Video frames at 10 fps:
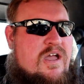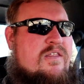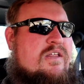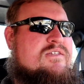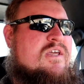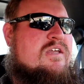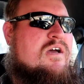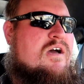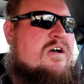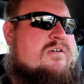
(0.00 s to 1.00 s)
and it's a
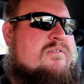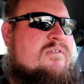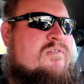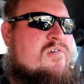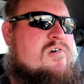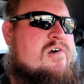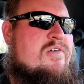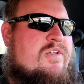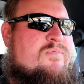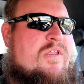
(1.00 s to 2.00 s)

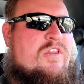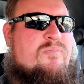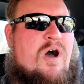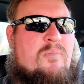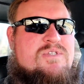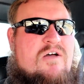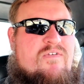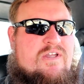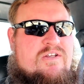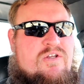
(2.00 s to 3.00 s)
the pump's off
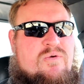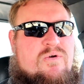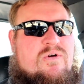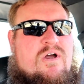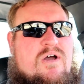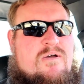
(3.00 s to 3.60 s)
like a newer